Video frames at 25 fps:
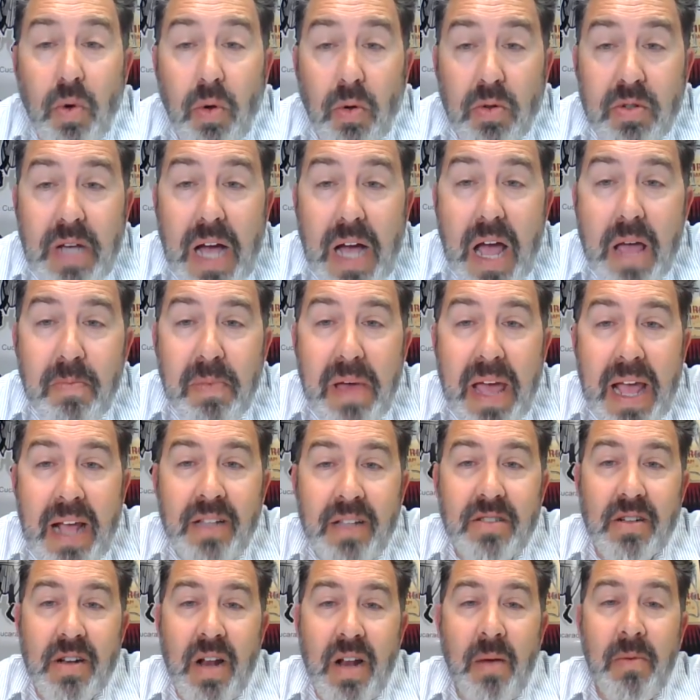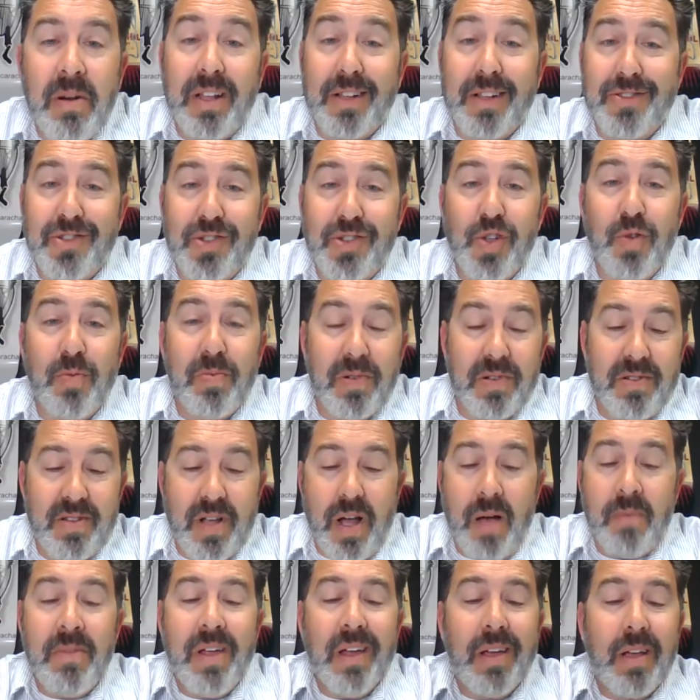We'll type answer. Now I get super.
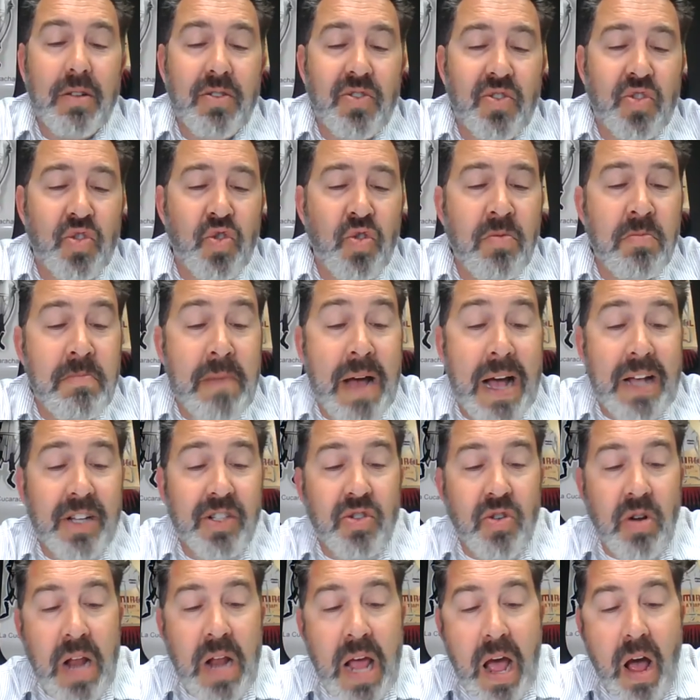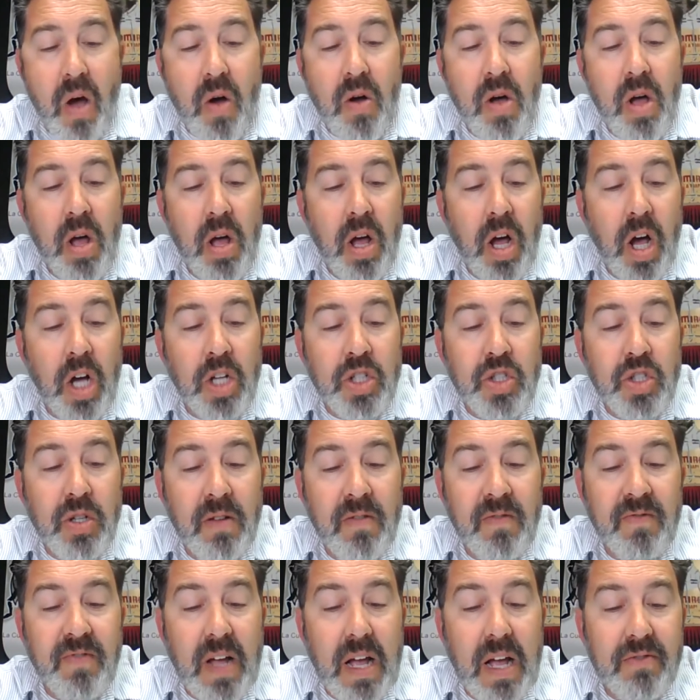I'm like a Zoom master now.
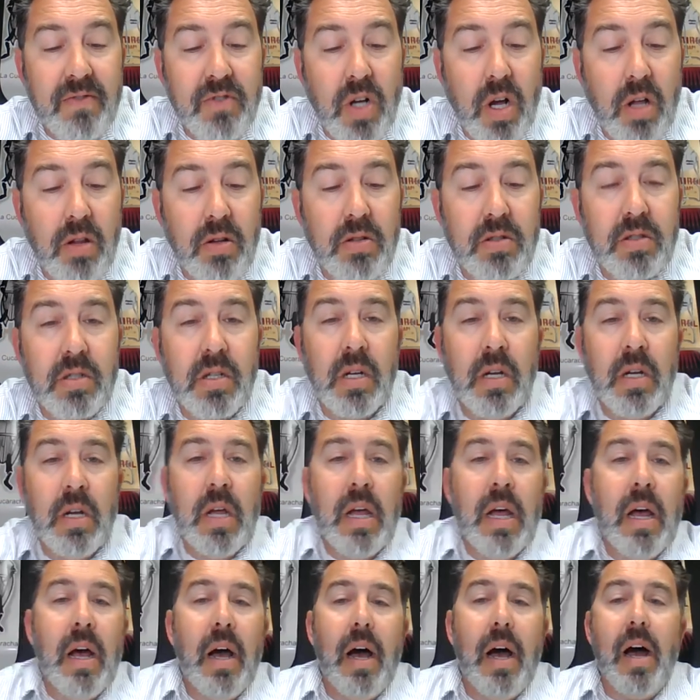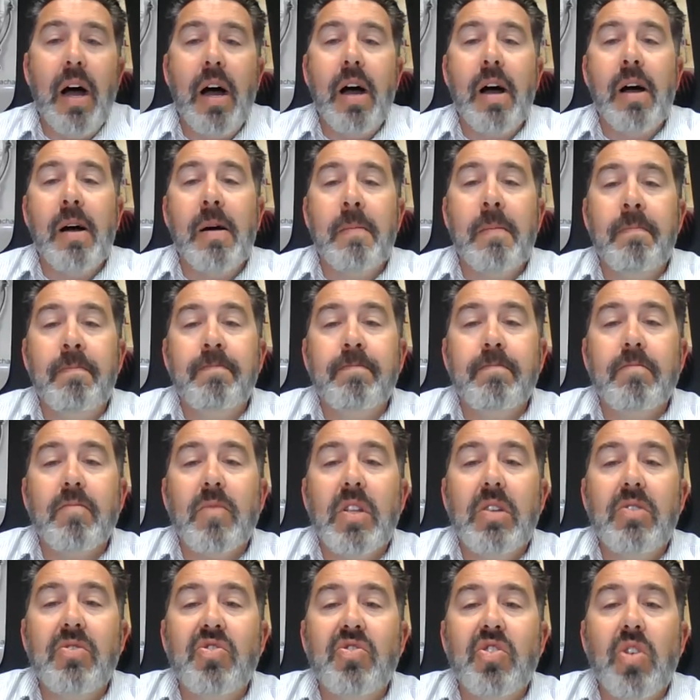$105.
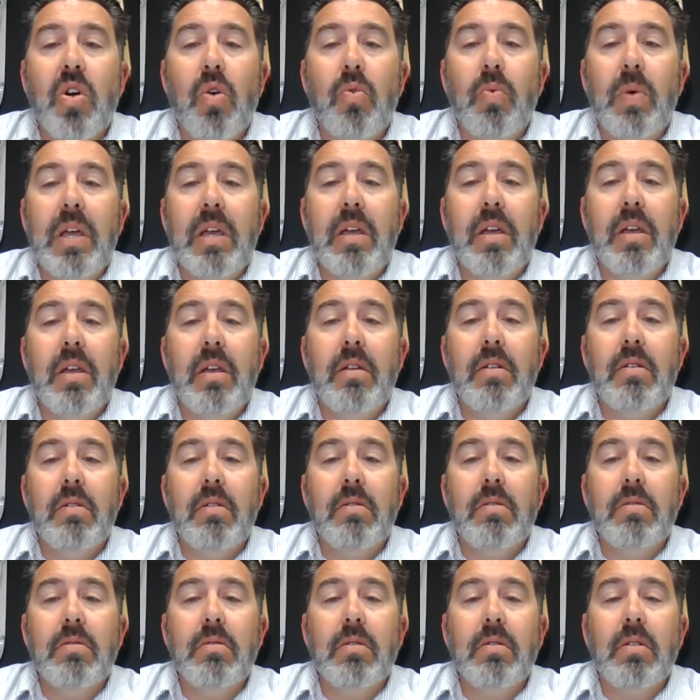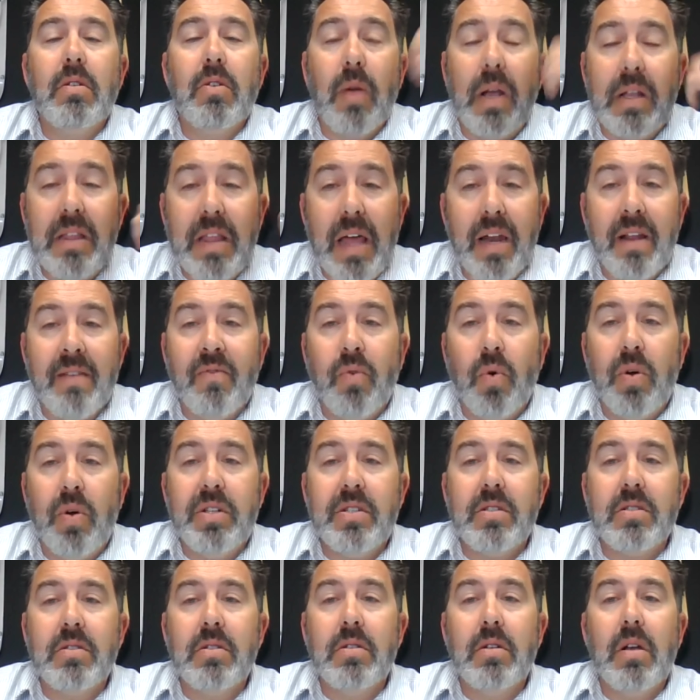So we create that
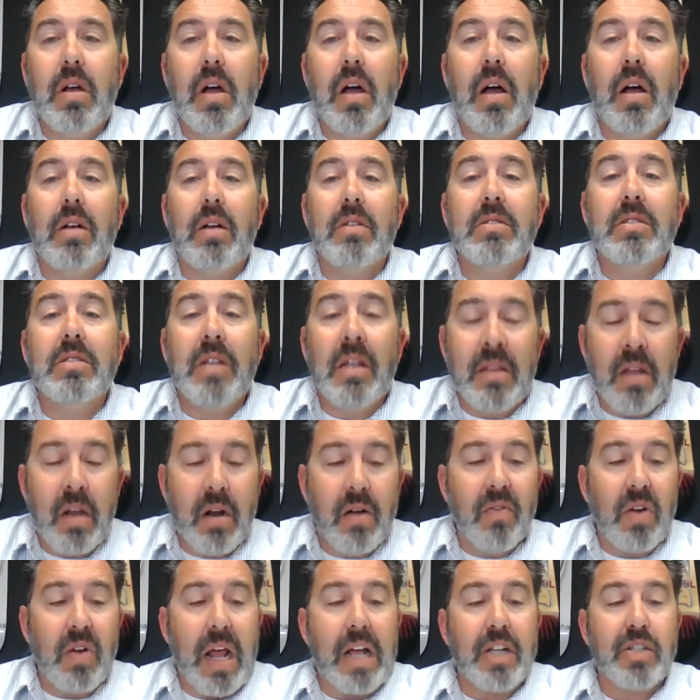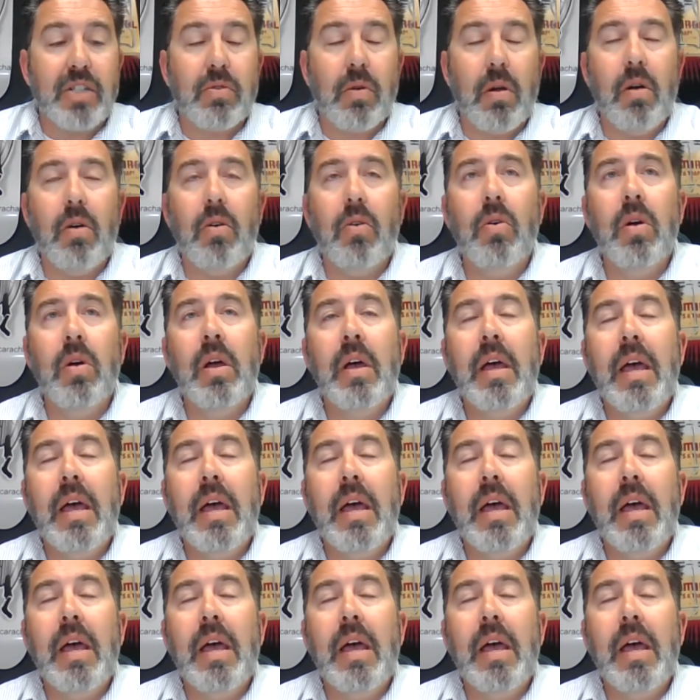invoice, send that over to escrow,